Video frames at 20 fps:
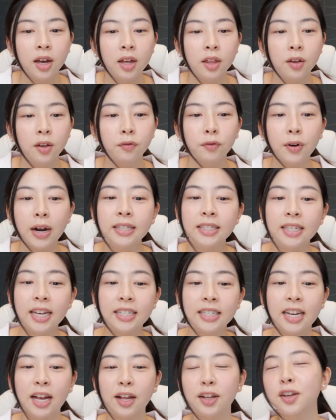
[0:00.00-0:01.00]
The friends
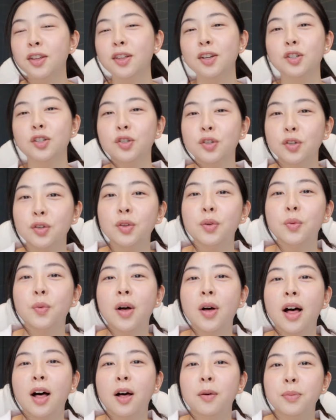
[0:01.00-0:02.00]
that tell you the truth
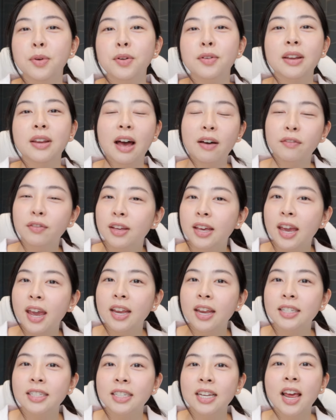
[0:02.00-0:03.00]
will help you
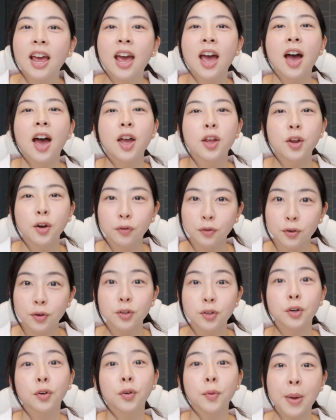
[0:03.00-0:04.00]
navigate your
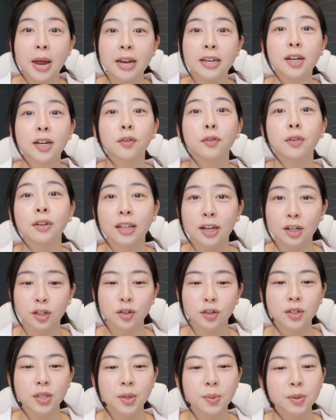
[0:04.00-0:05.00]
future romantic
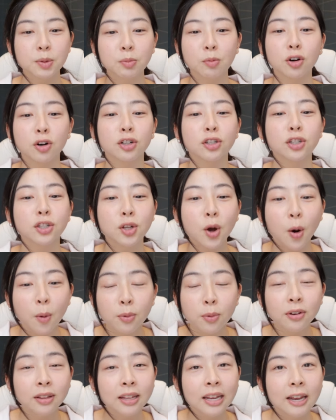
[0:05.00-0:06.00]
relationships more
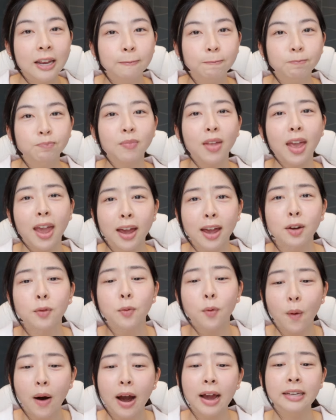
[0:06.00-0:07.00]
soberly
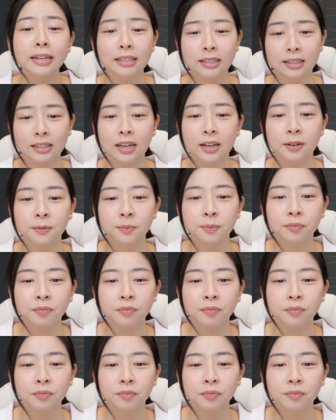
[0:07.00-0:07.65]
and wisely